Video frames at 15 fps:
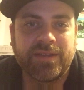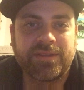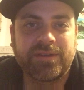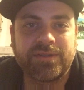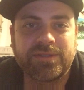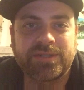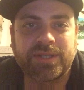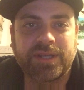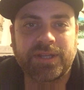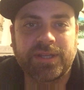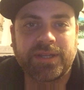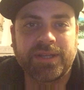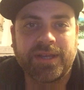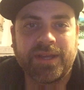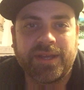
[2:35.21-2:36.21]
that are
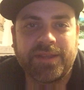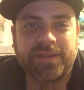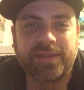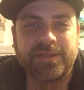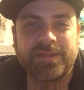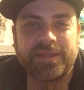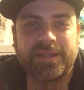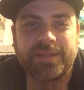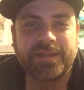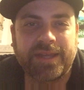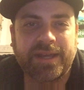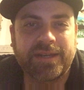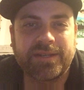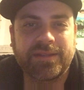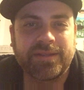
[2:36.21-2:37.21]
saying
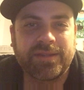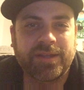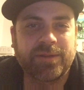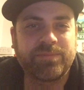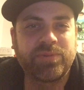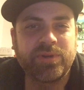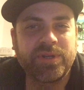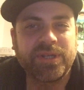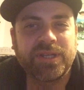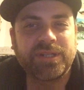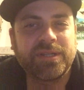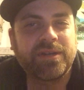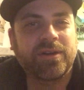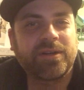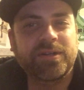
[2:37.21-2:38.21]
that they're putting
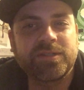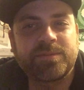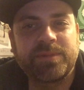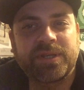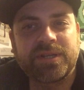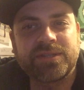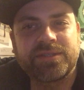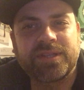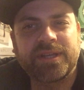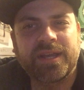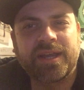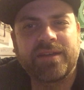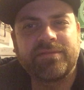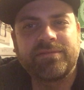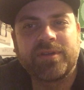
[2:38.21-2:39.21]
in cards because they
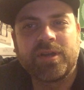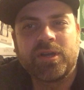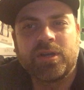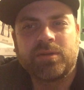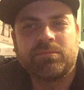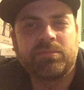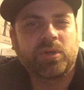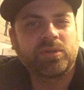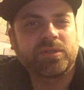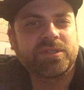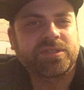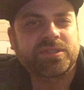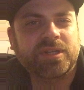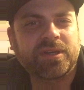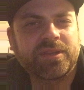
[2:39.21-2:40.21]
have
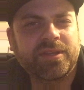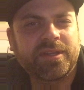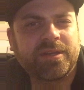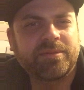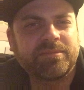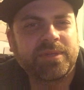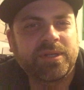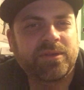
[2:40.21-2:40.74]
Bolas on them.